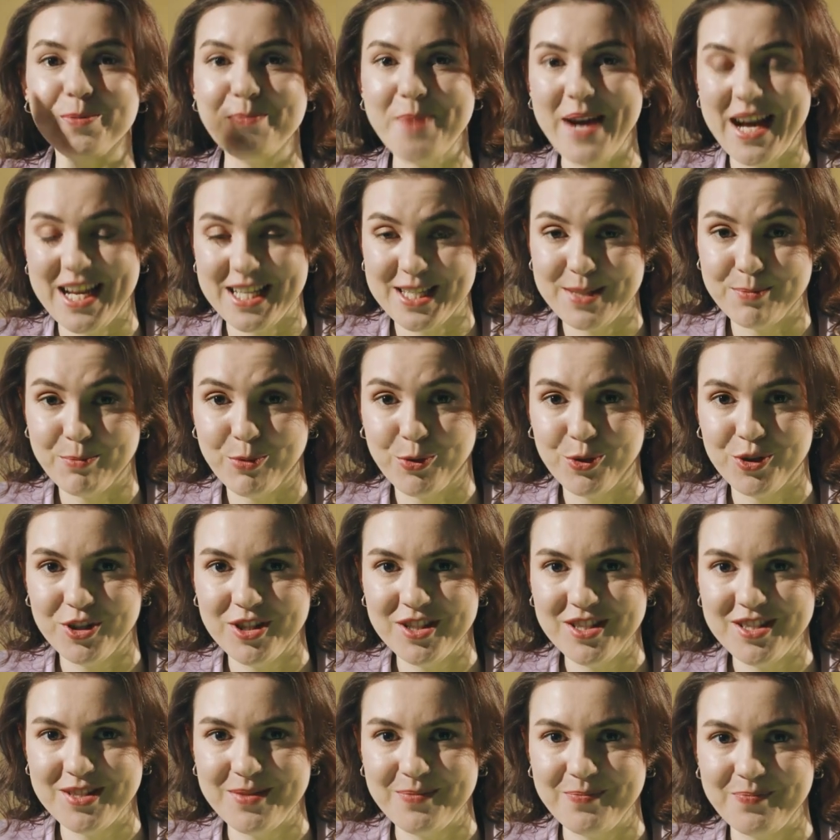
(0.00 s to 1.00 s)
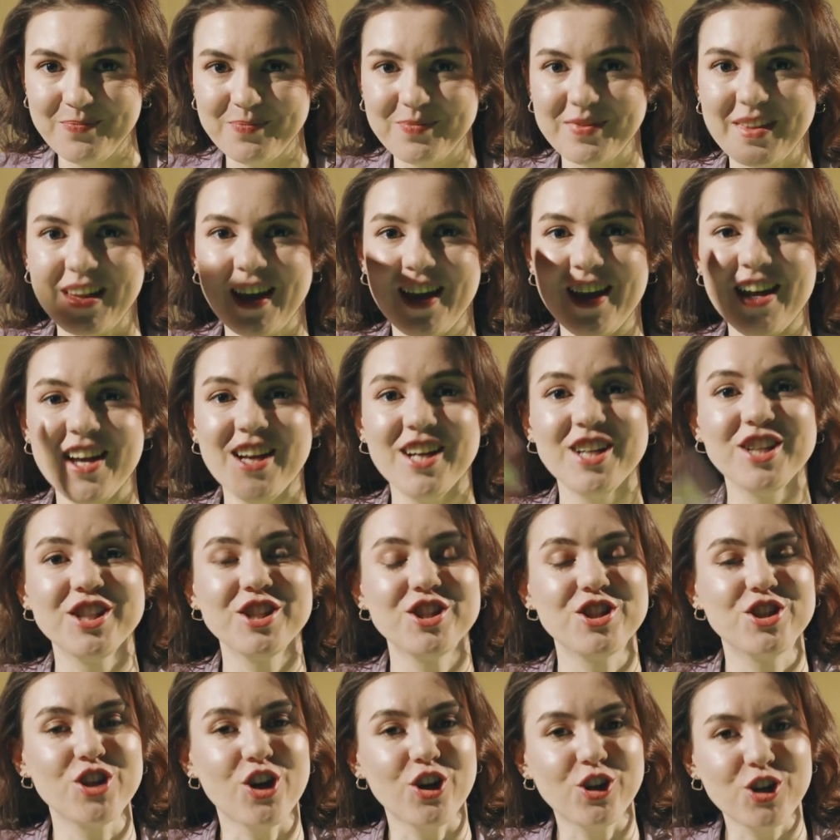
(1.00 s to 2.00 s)
passport,
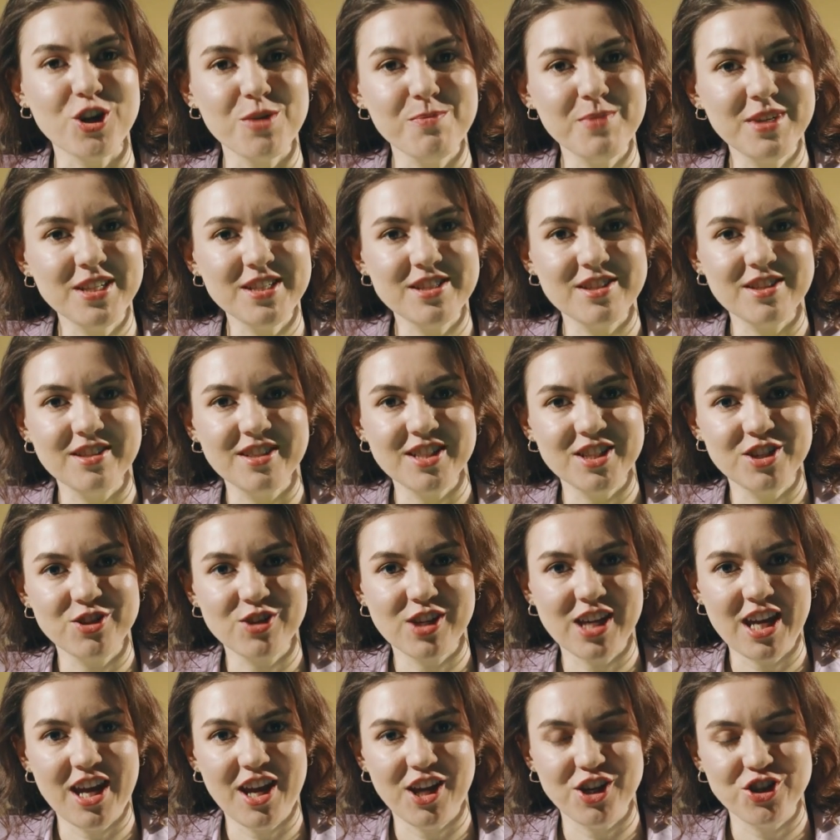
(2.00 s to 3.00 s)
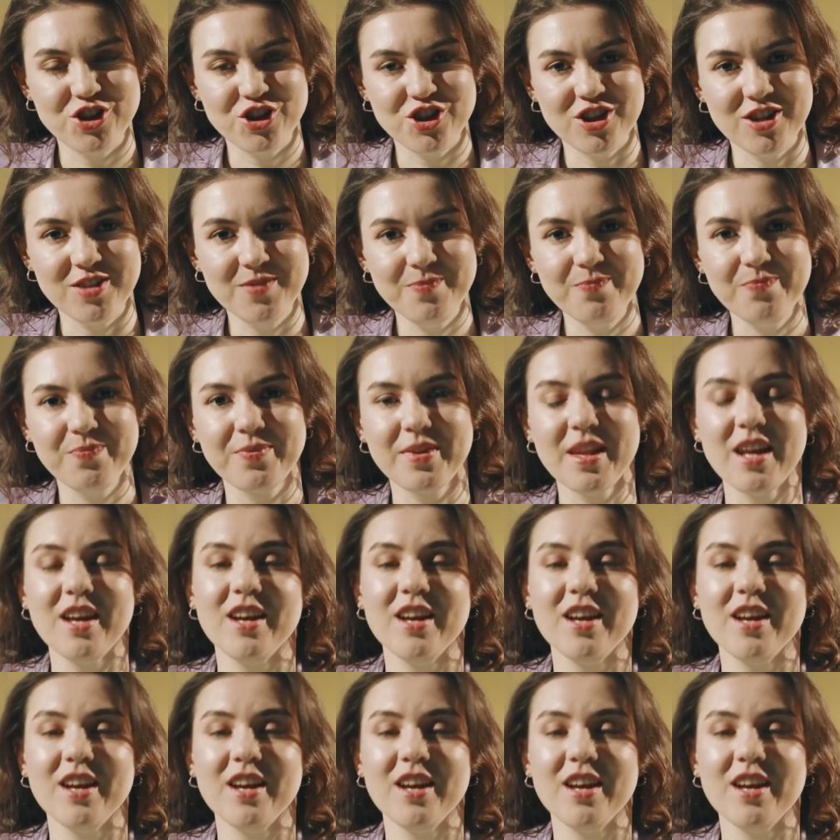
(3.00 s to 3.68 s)
documents and education,